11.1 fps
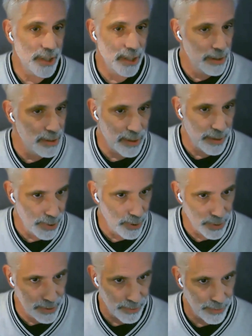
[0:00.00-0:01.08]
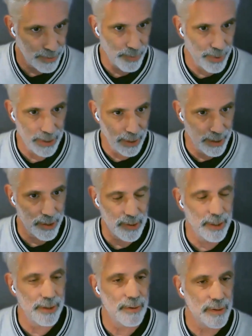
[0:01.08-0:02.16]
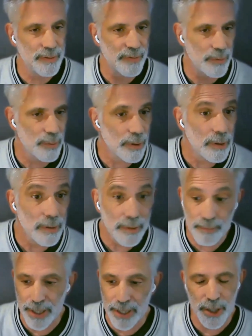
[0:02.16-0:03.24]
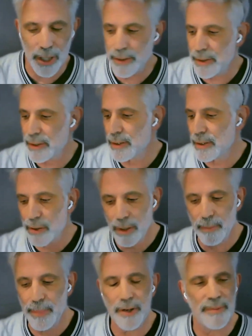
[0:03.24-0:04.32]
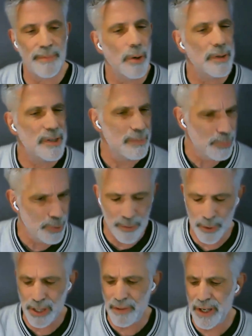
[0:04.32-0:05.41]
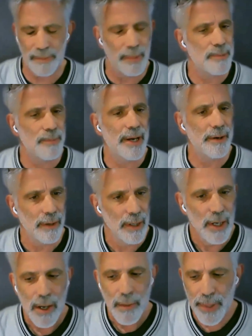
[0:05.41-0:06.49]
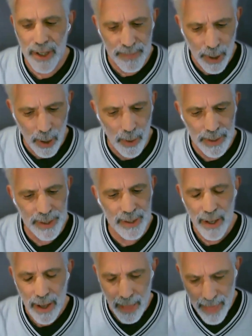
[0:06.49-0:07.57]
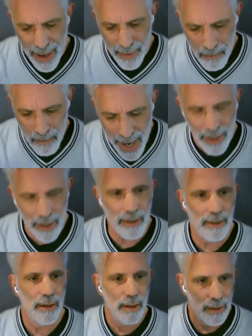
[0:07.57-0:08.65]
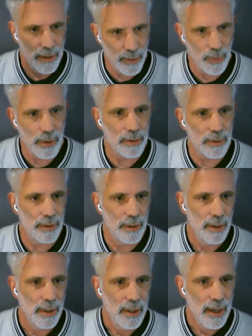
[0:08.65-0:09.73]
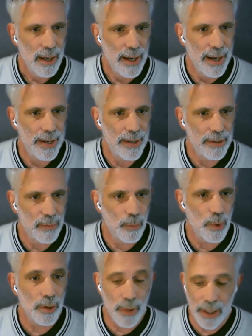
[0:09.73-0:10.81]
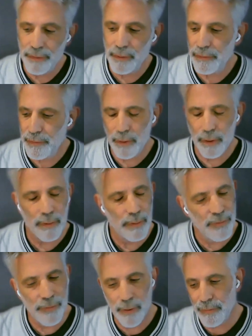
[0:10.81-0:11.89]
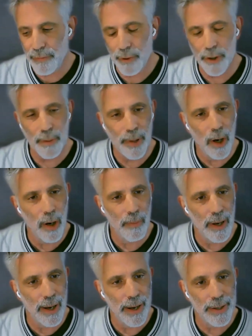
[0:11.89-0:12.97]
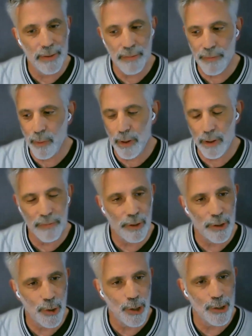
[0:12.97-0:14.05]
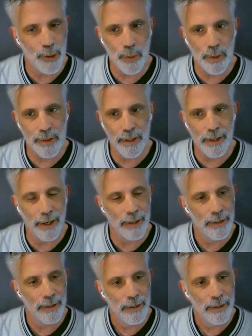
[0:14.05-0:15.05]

Shelley said poets are the great legislators of the world. Ben Jonson compares poets and priests, which I think is much better, because poets, they make the world. And we're grateful for your poem and for talking to us today.